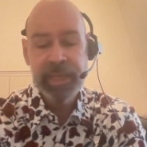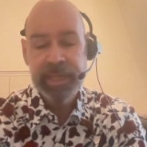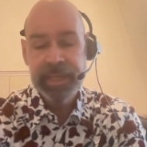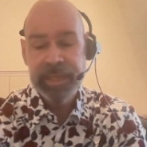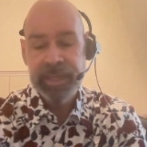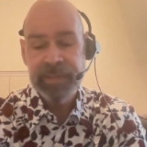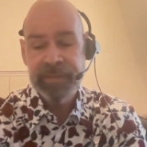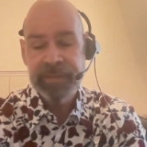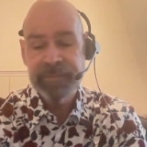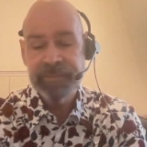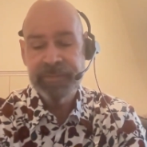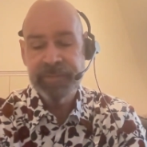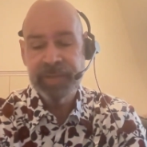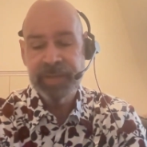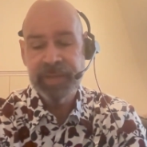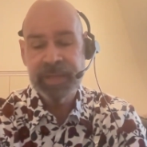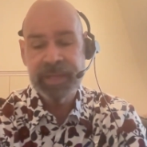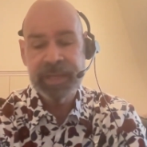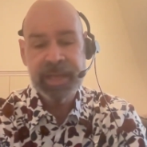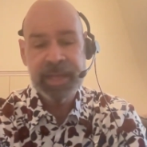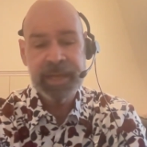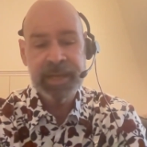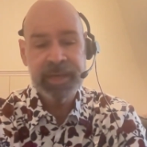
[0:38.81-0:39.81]
if
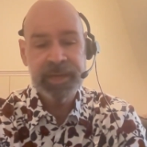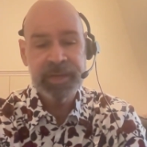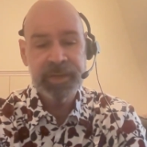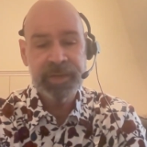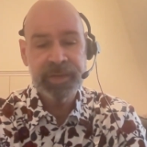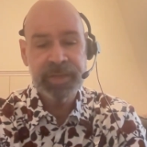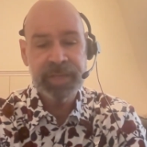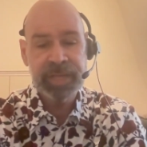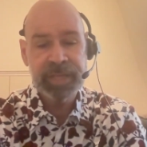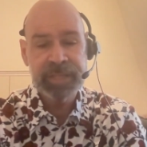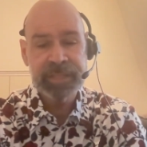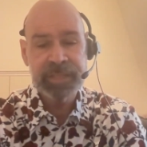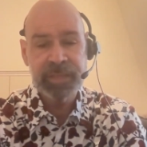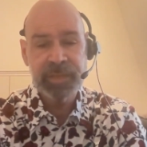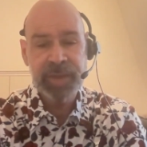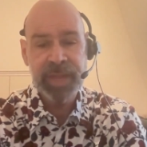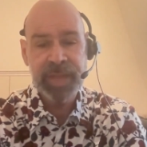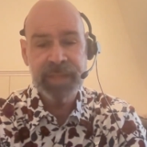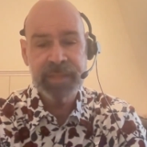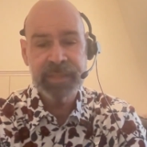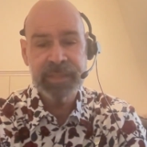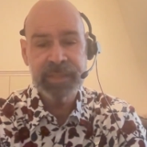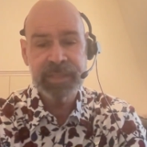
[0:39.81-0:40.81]
an editor gets their
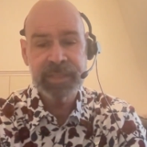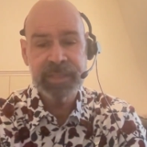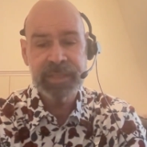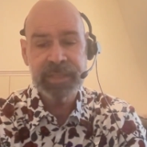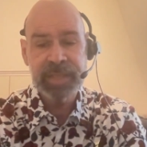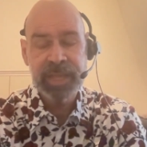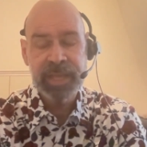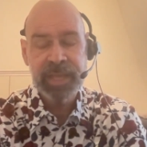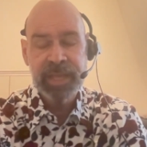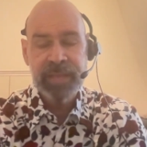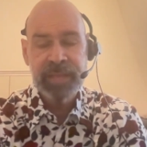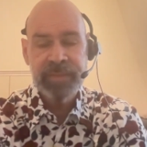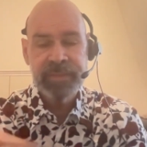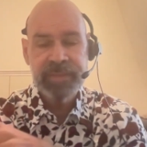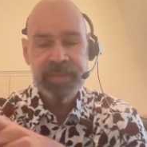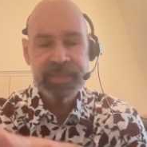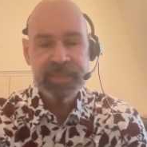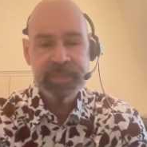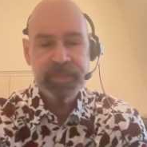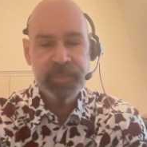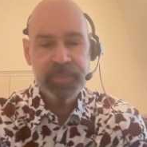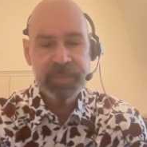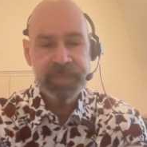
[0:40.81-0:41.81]
hands on it.
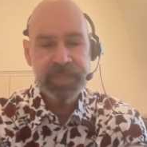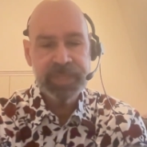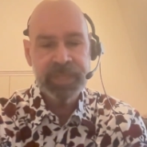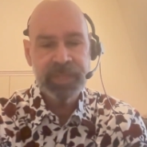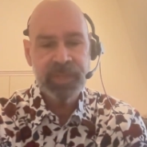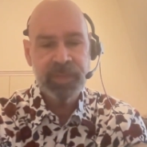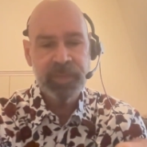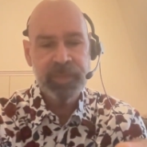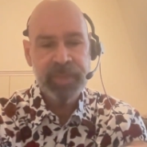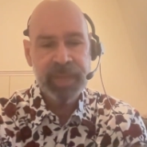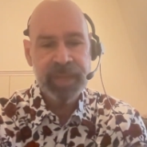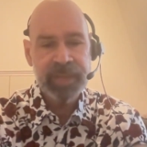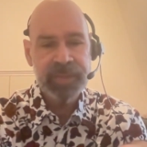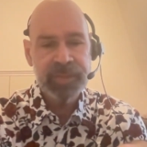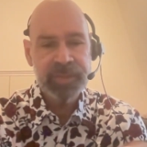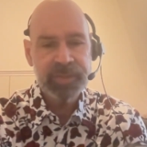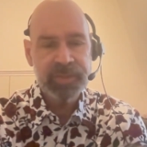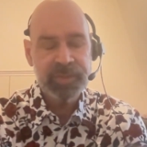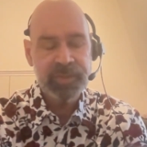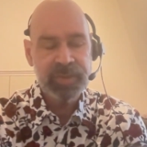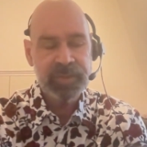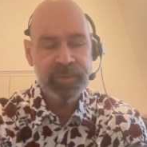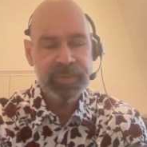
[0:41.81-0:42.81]
This particular
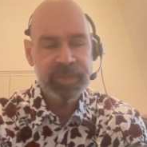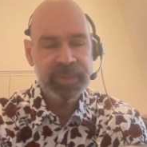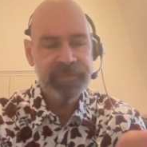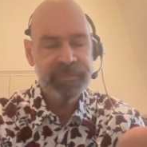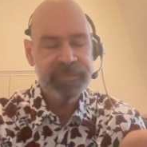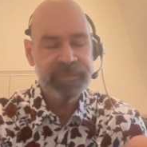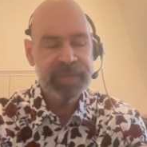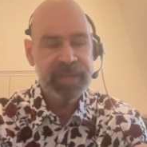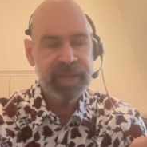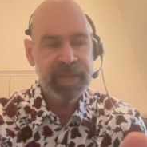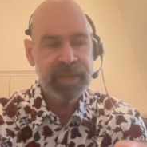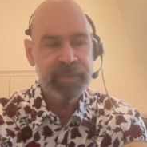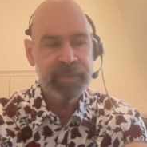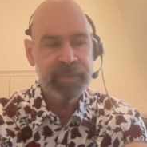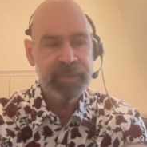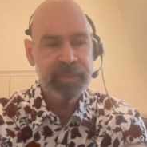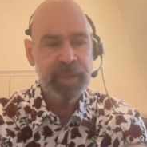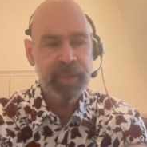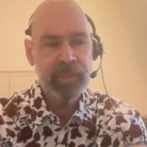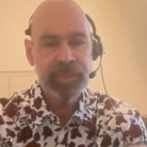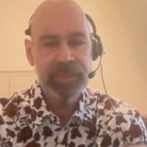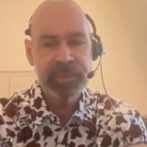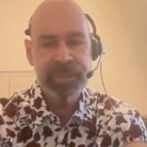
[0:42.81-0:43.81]
manuscript, if it had been
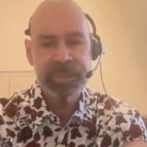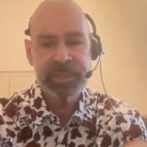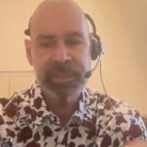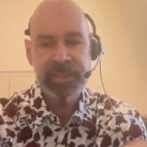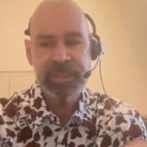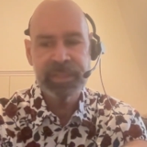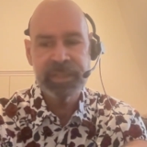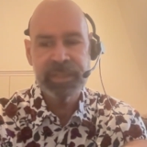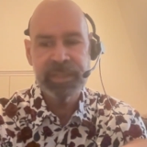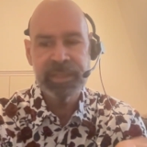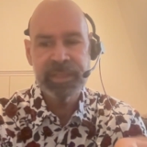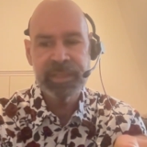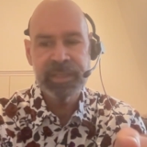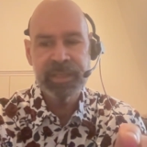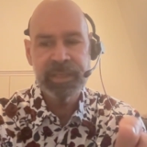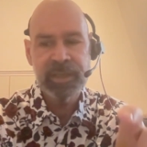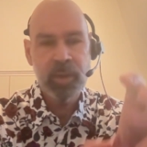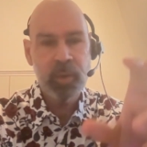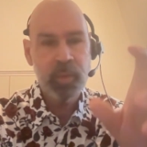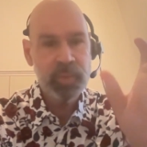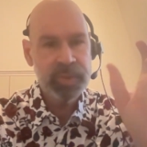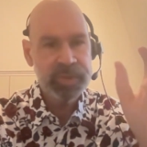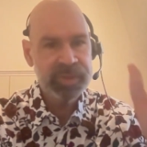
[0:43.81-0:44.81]
published in the
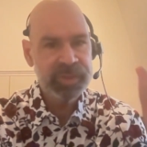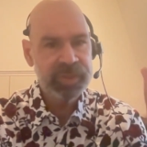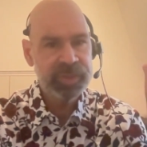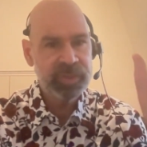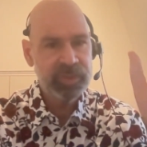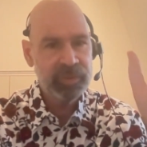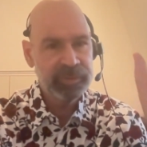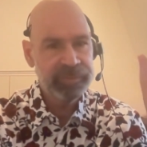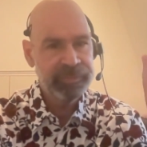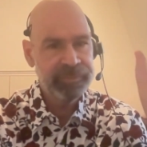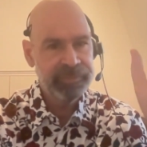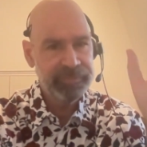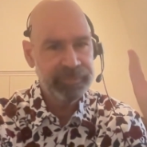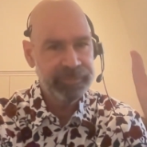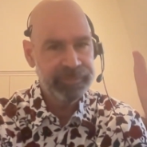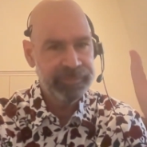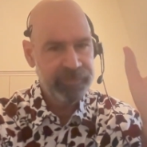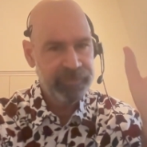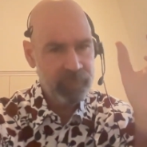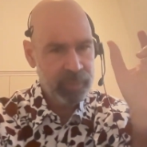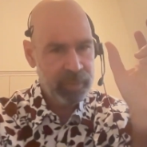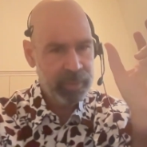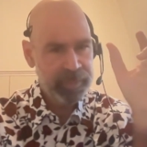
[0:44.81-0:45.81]
original
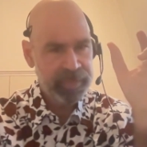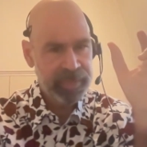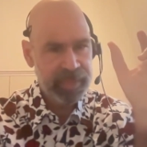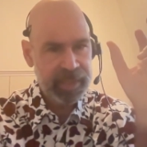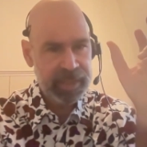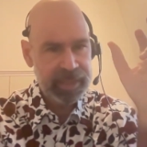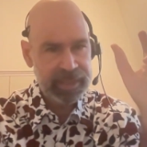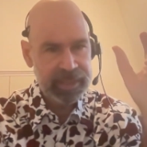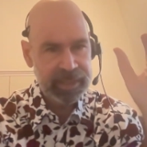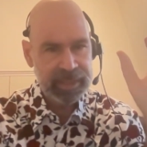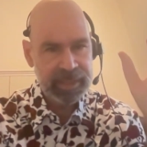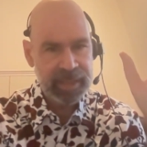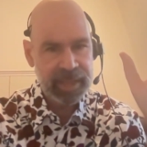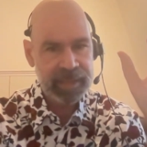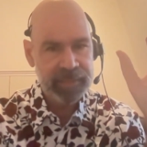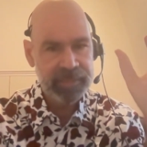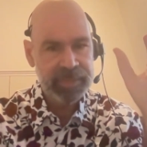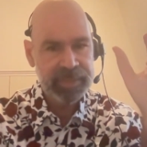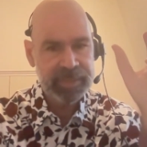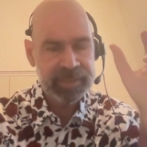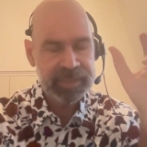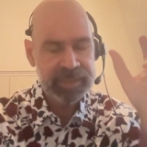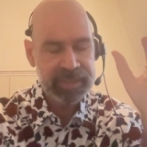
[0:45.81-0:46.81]
form that it had
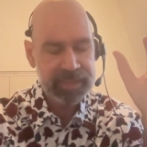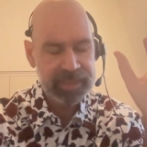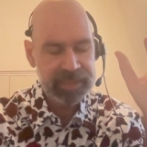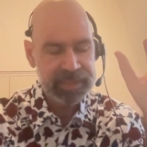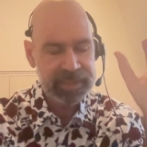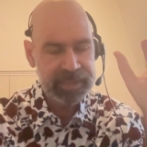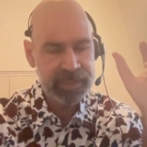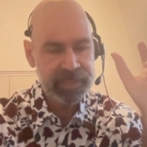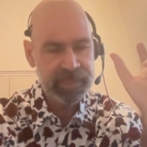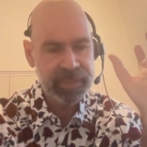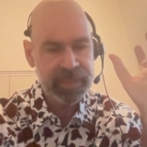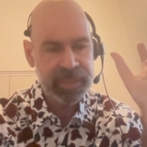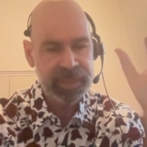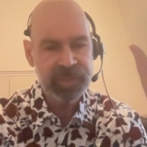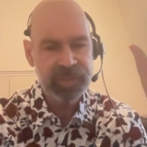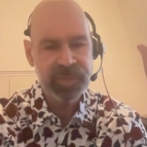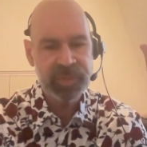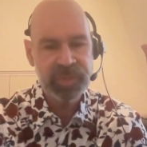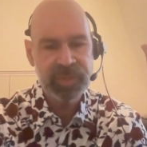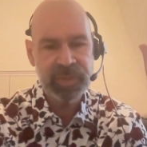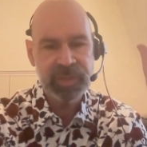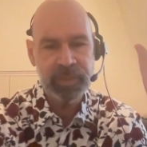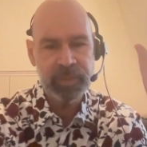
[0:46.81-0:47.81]
been submitted
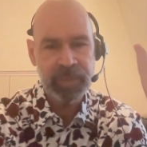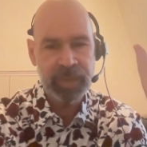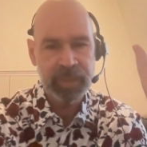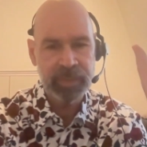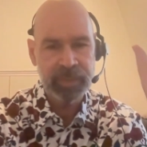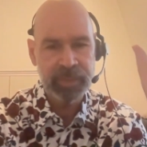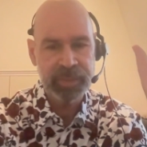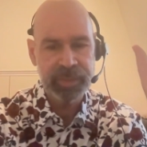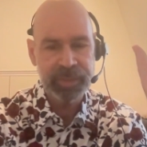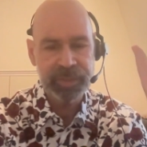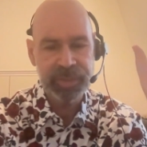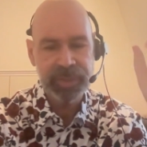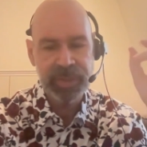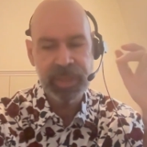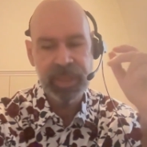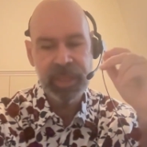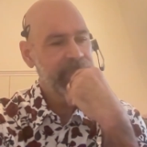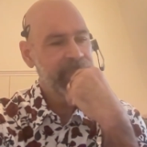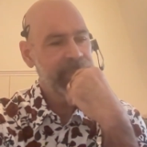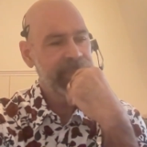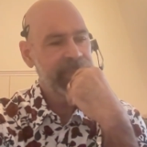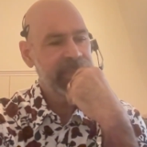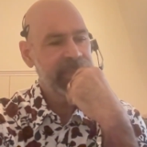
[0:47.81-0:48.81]
to the publisher,
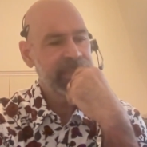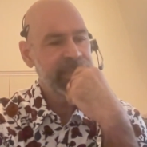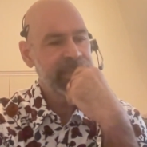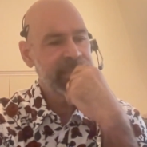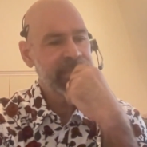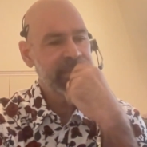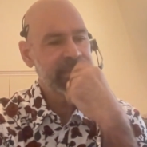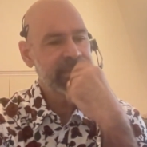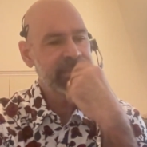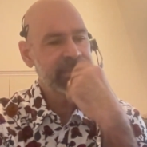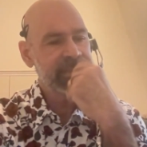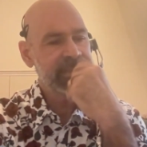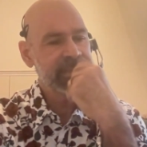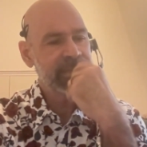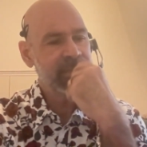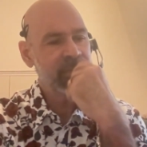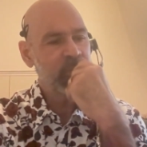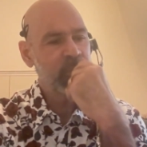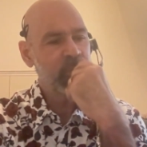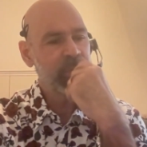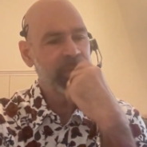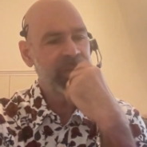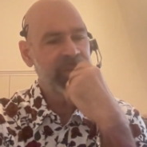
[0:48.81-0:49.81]
it
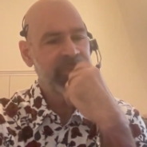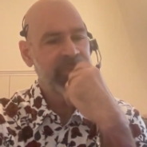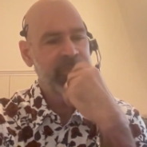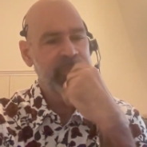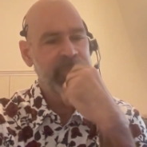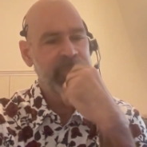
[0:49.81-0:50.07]
would have